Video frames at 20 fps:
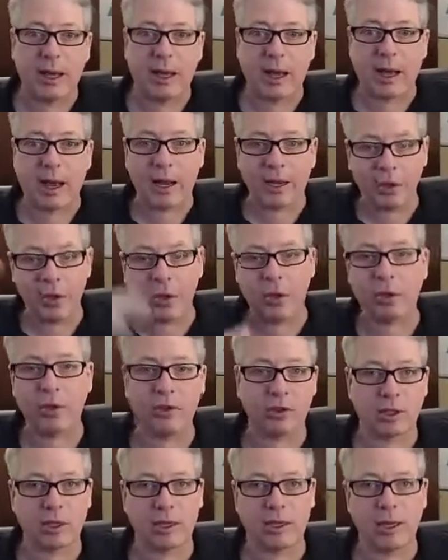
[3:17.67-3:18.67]
I know
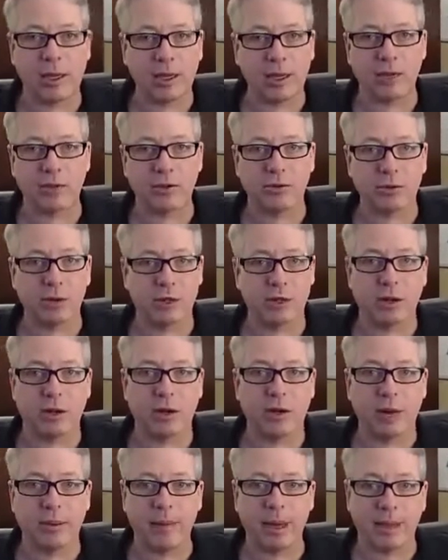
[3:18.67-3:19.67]
there's a lot of entries there
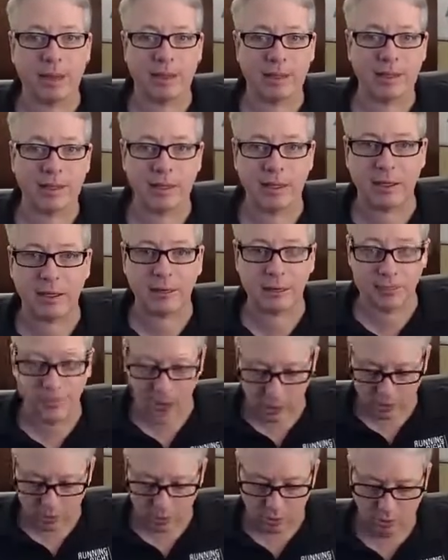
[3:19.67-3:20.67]
I'm not seeing.
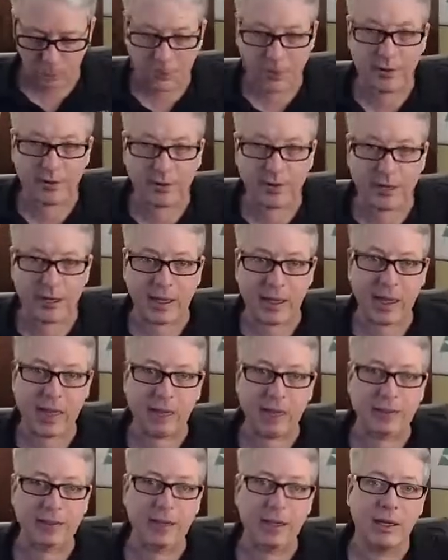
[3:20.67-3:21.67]
Well, if that's the
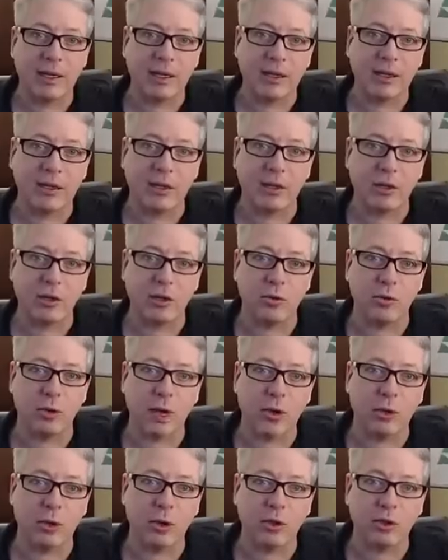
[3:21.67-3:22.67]
case, then you
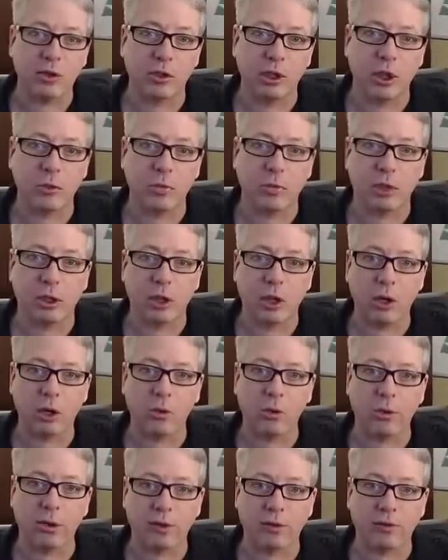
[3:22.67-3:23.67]
may want to go
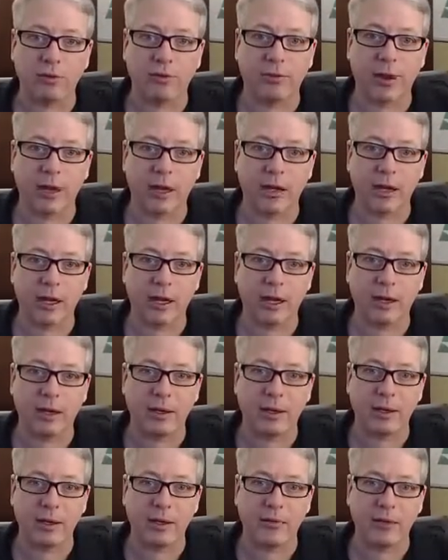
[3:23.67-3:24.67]
below this Find a
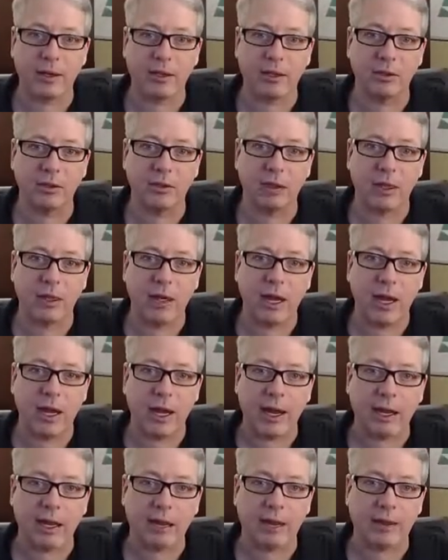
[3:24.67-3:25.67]
Contact field
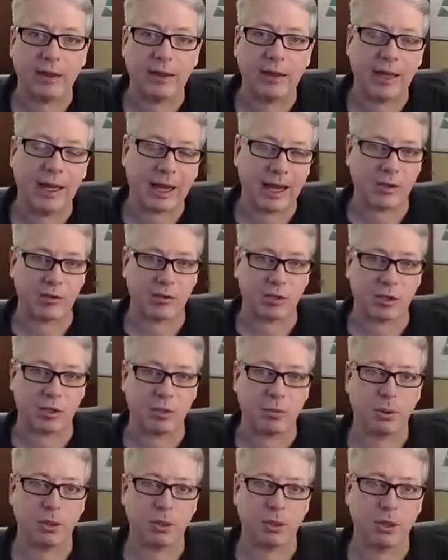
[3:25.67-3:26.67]
and click the
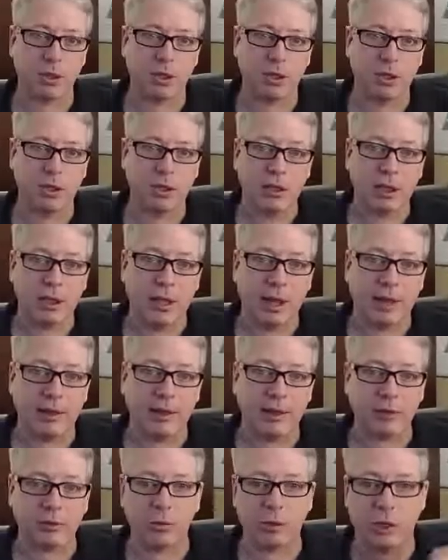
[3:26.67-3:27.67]
address book. And
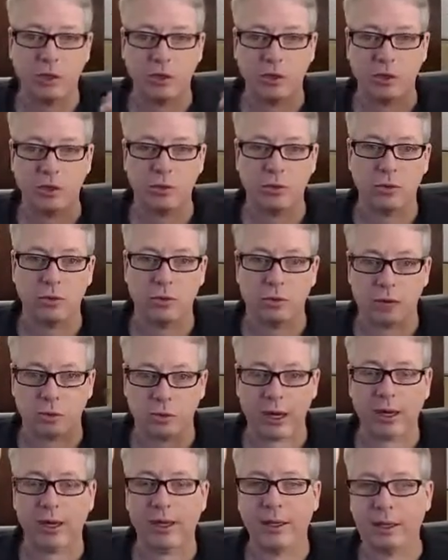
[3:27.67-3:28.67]
this will get you
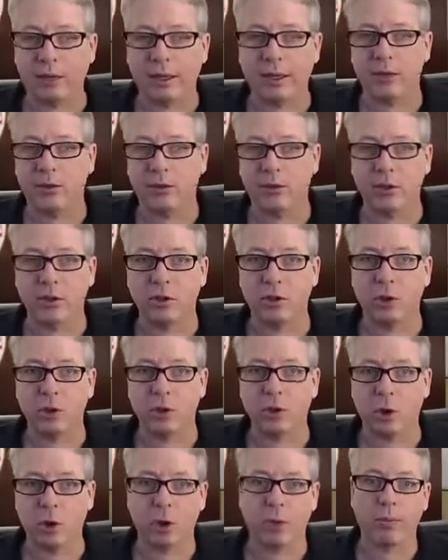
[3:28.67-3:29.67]
directly into
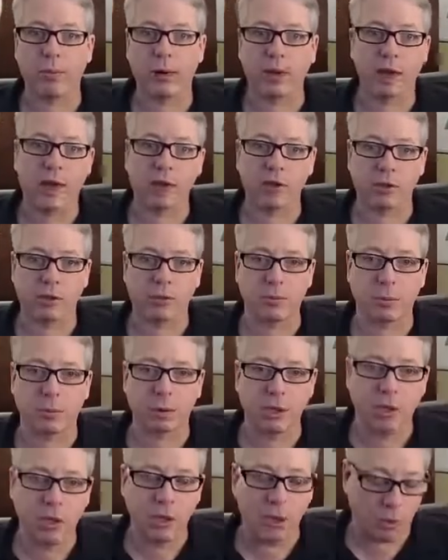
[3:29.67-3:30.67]
the corporate address
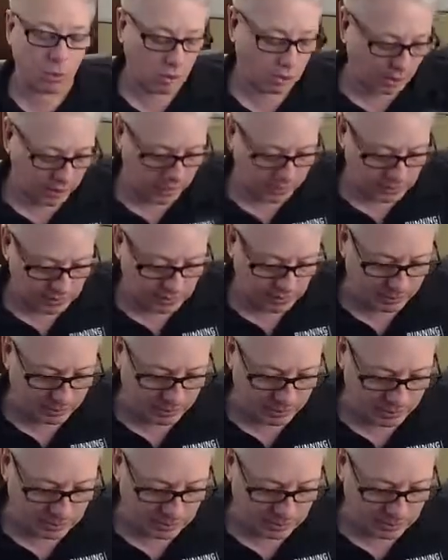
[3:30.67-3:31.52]
book where I could type in